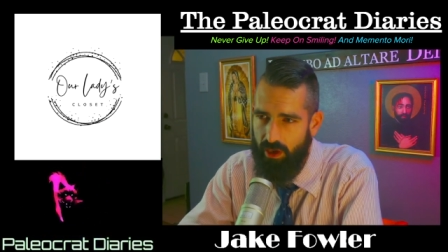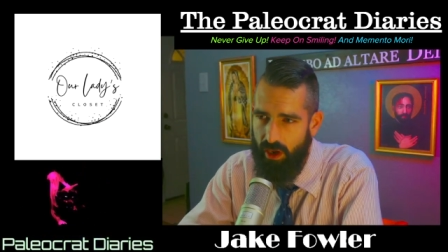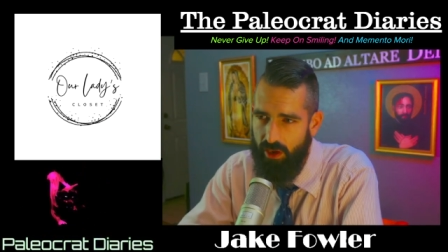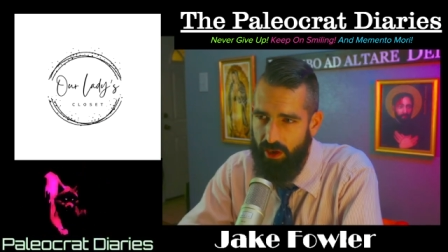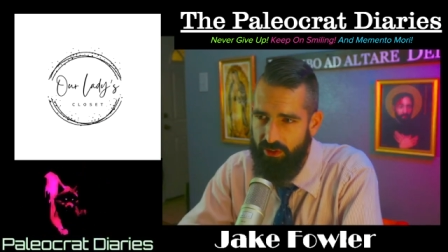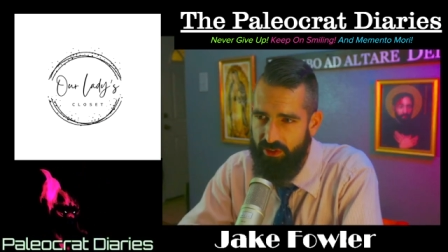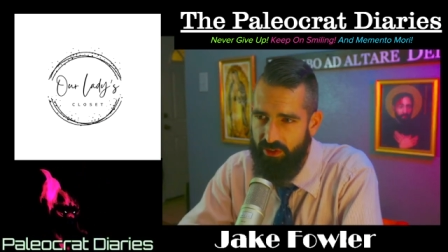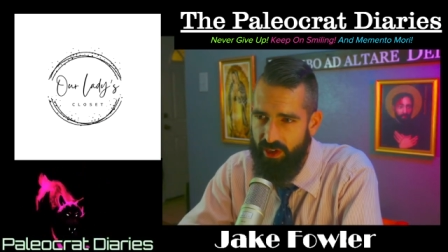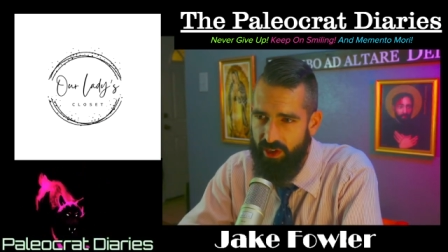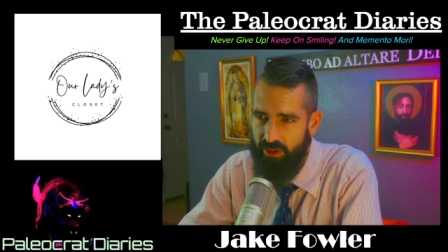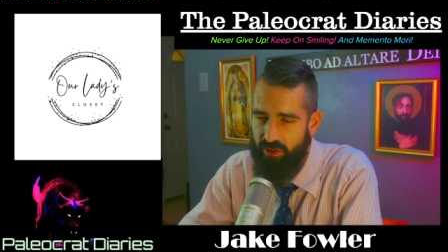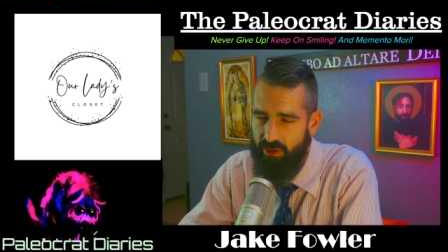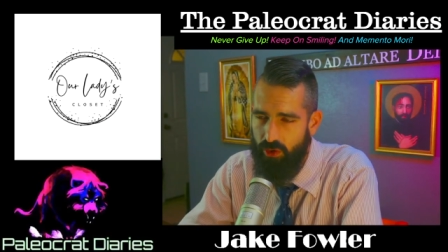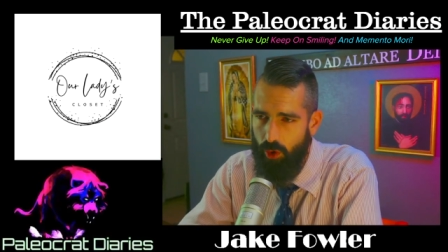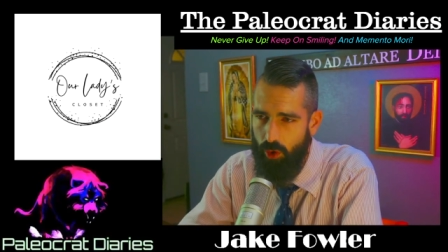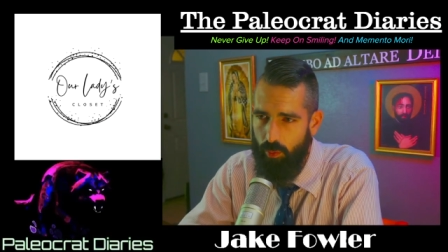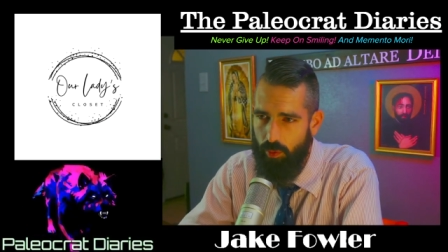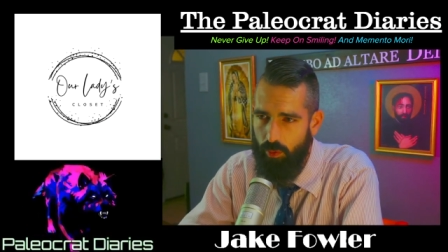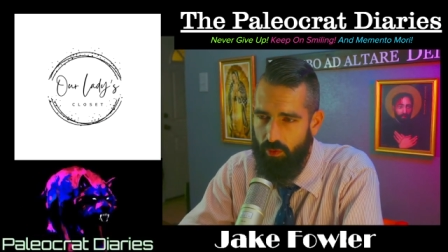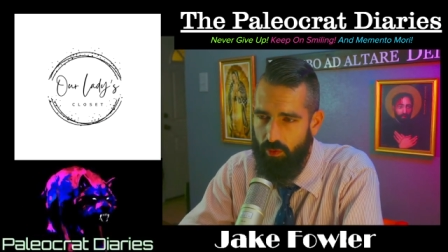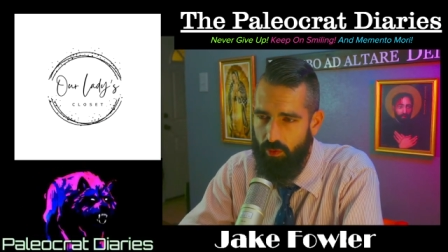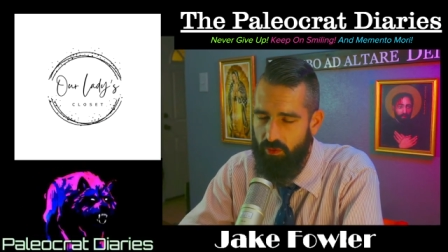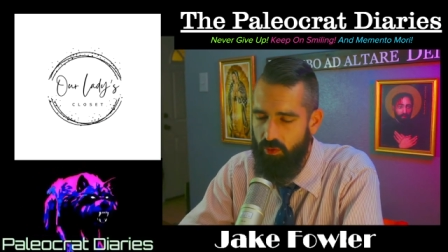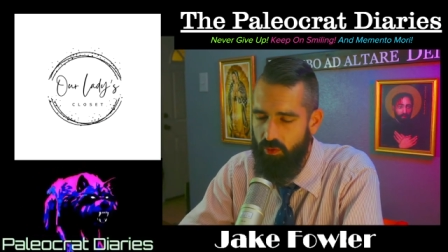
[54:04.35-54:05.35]

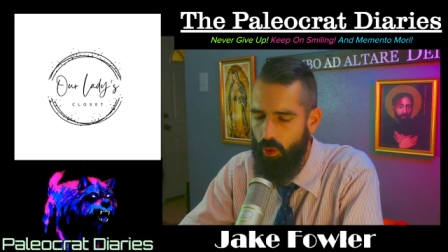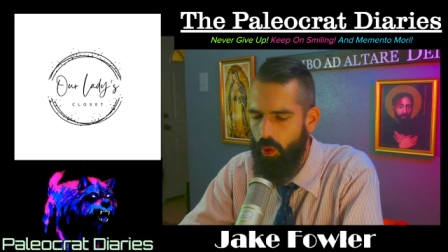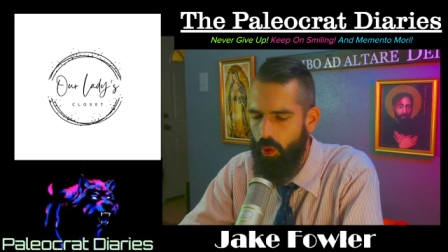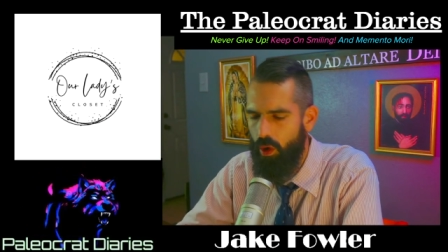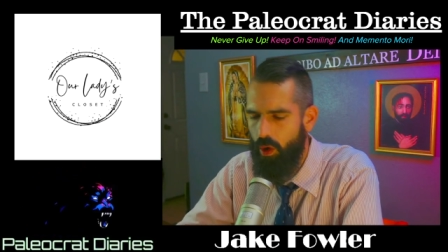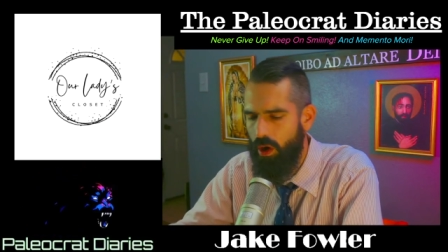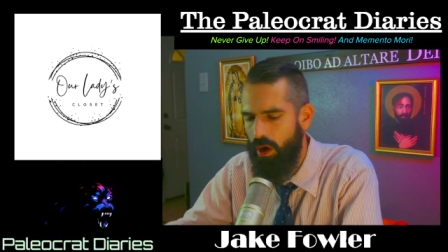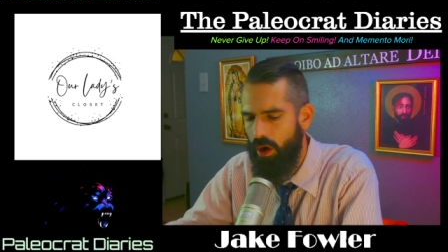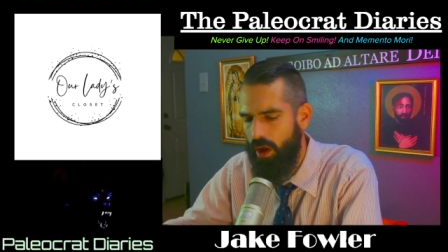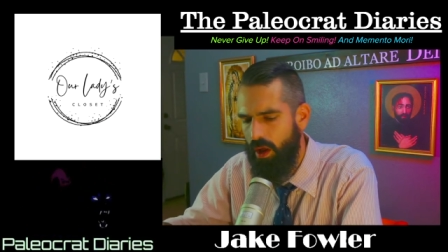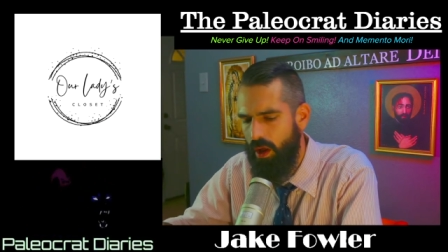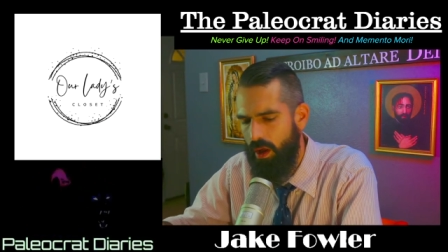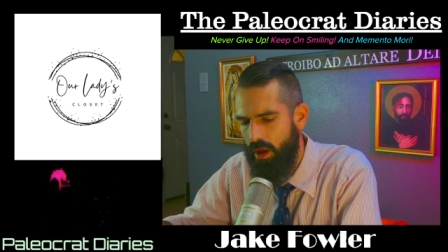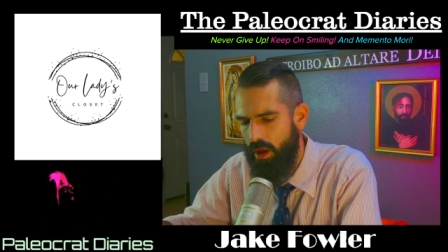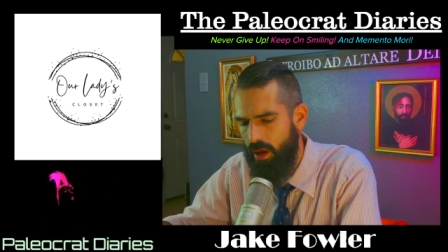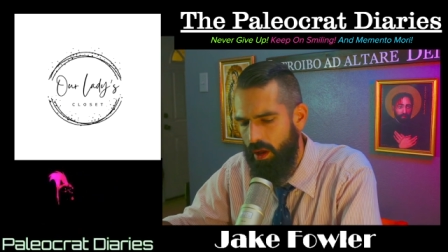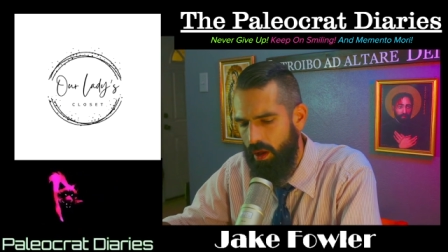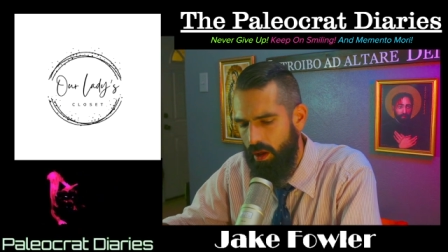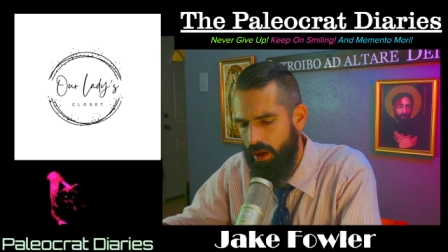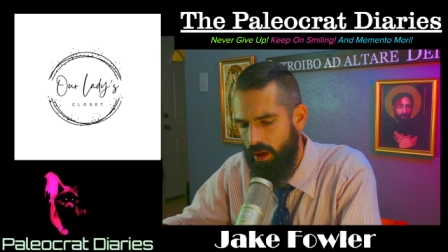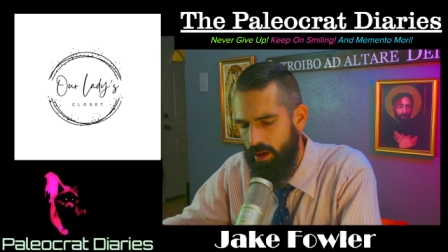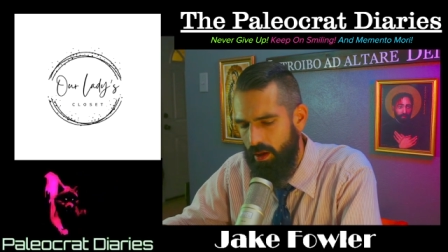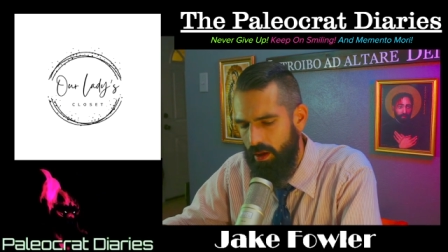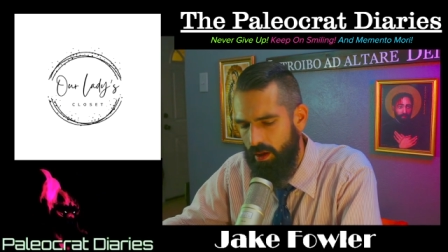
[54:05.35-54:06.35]
Constantinople IV
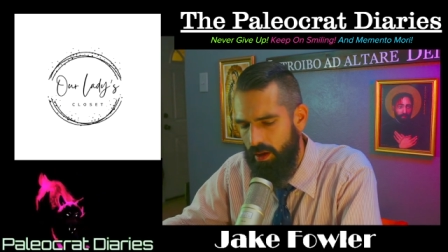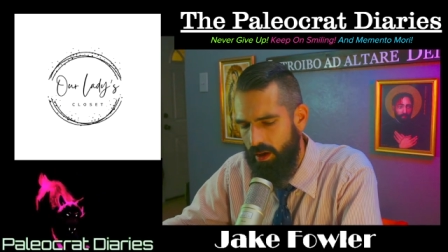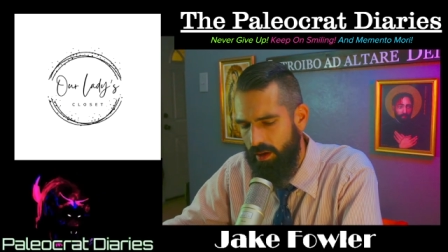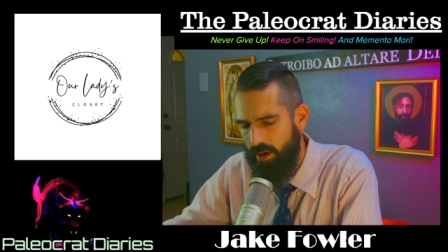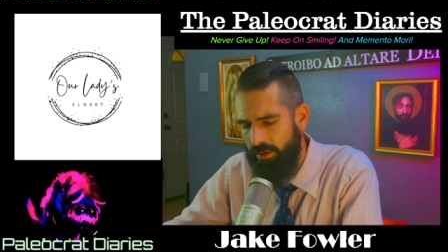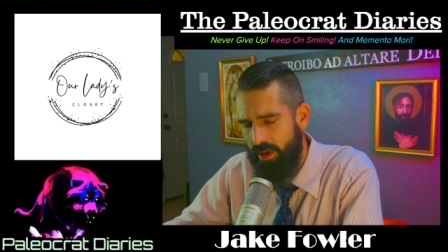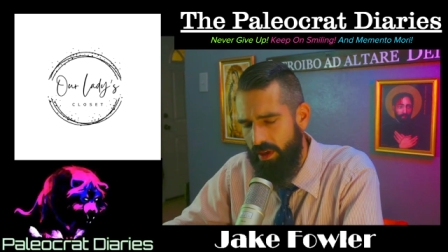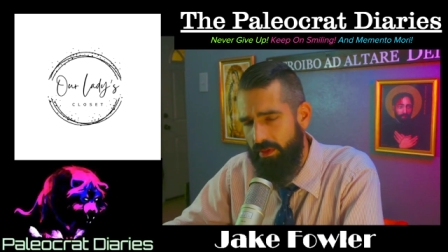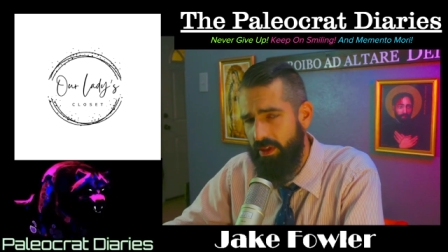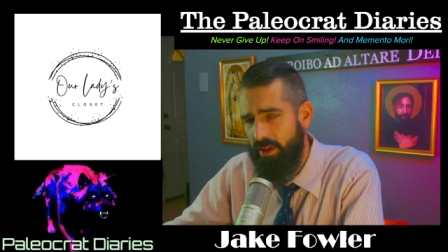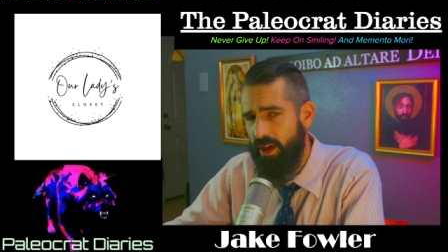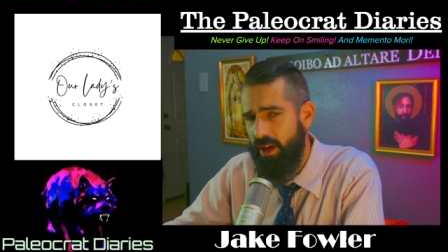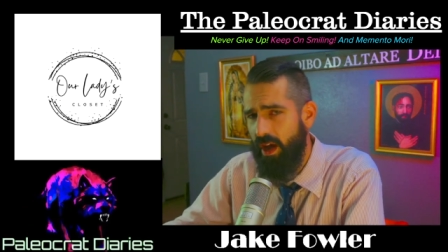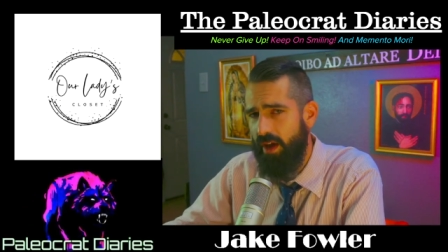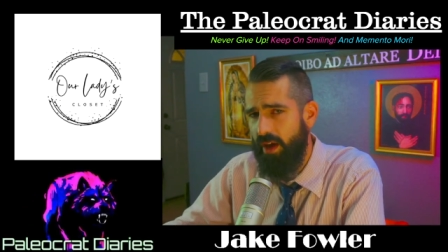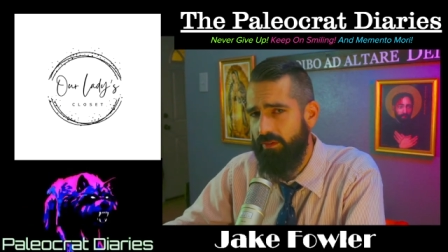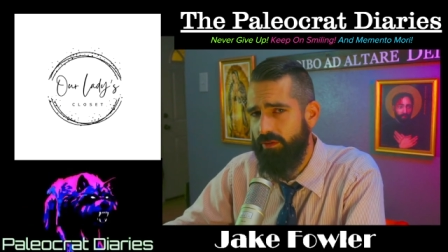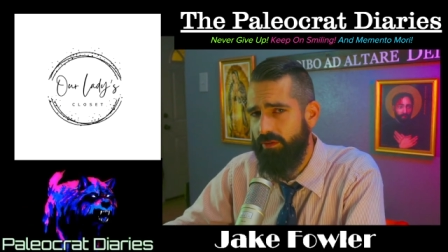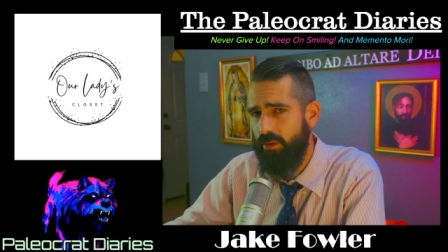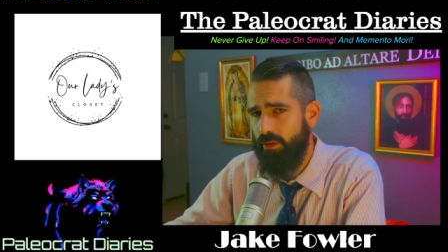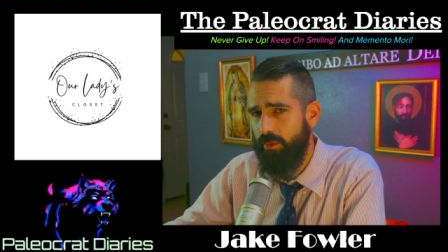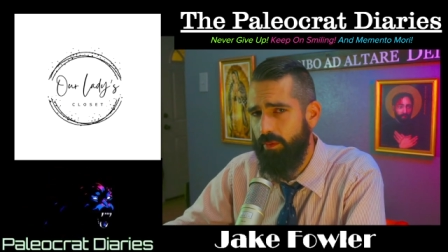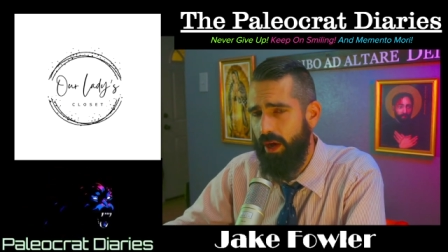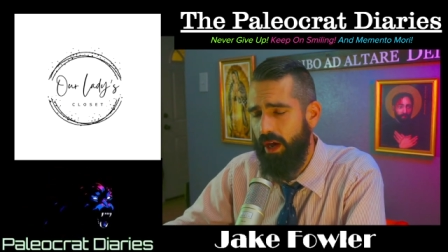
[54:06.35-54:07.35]
and then the
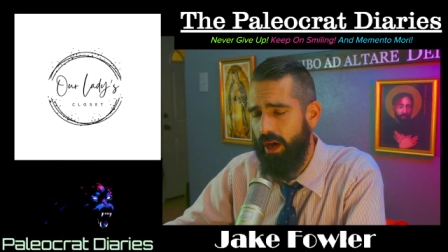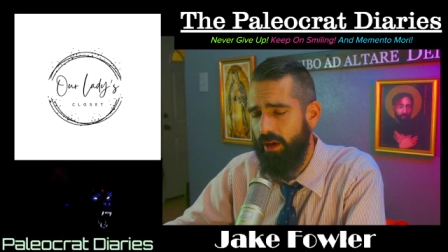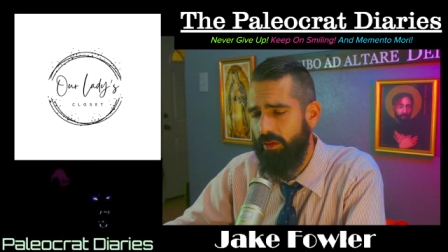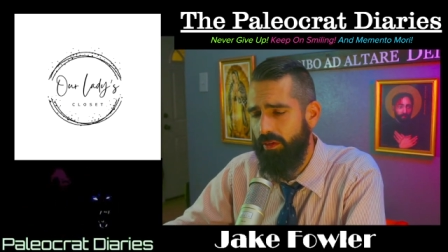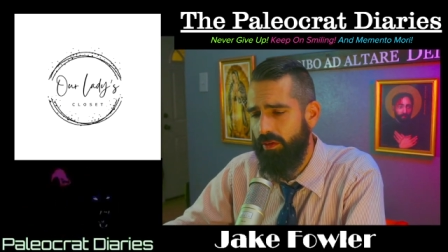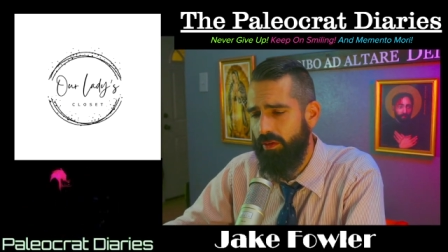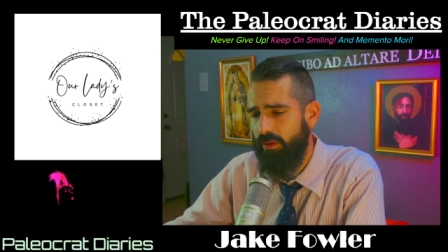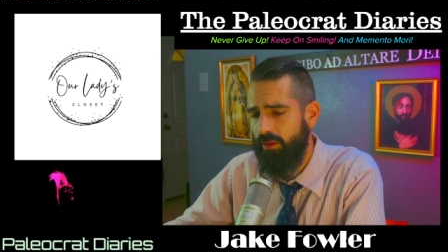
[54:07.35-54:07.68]
aftermath,